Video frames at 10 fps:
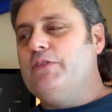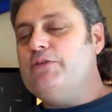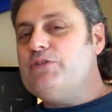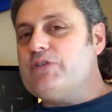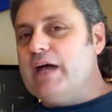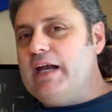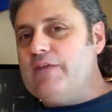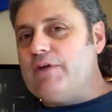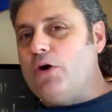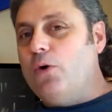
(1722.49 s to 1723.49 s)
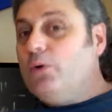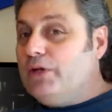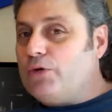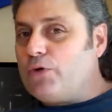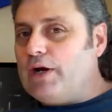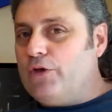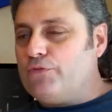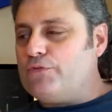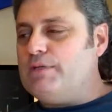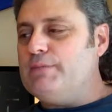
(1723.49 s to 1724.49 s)
This is kind of a holy grail
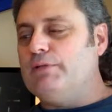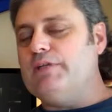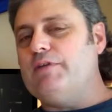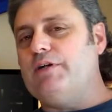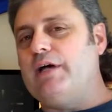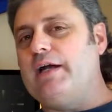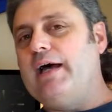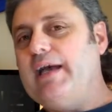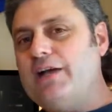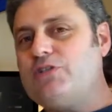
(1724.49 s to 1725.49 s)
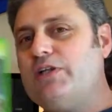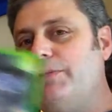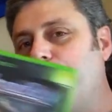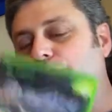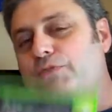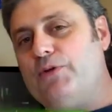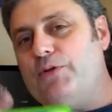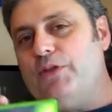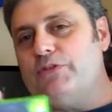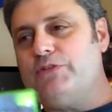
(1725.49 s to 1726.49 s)
for me, believe it or not. I actually
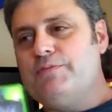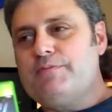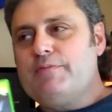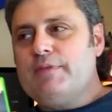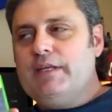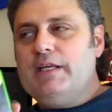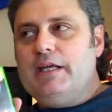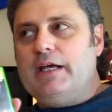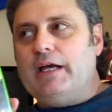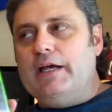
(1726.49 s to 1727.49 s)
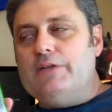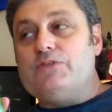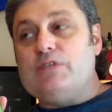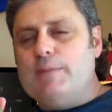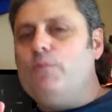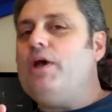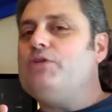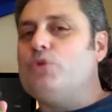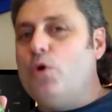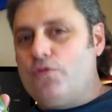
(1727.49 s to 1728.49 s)
prefer this in some
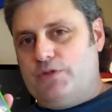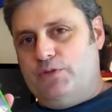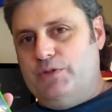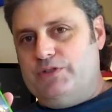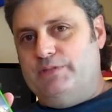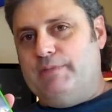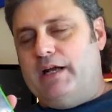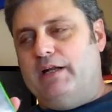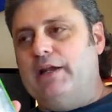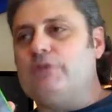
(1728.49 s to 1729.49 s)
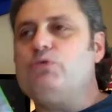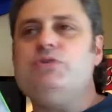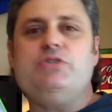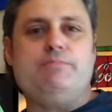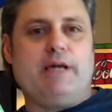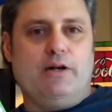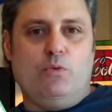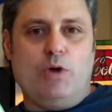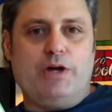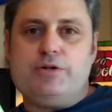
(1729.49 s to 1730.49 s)
ways over Twisted Metal. Now, Twisted
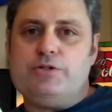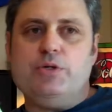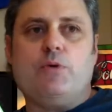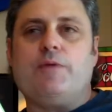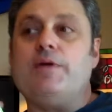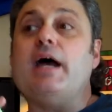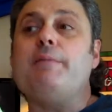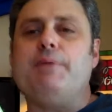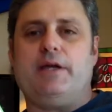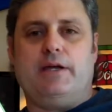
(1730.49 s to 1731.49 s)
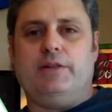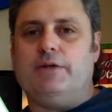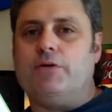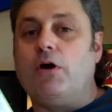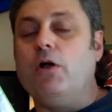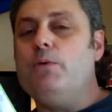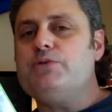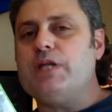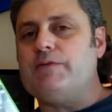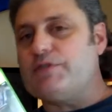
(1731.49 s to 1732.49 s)
Metal one and two are epic, and they're
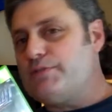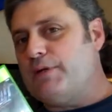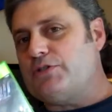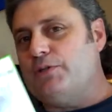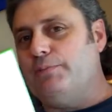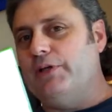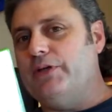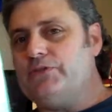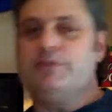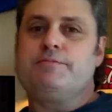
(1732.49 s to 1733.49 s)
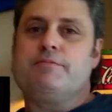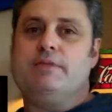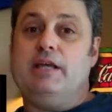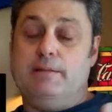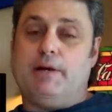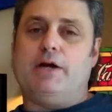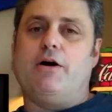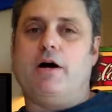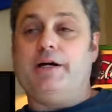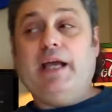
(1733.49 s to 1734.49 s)
always going to have a special place in my
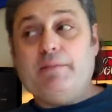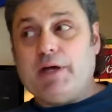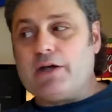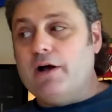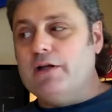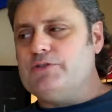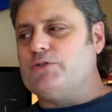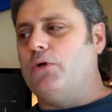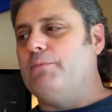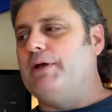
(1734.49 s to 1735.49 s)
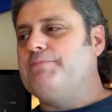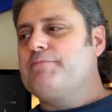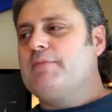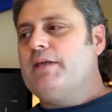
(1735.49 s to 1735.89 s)
heart and my console, but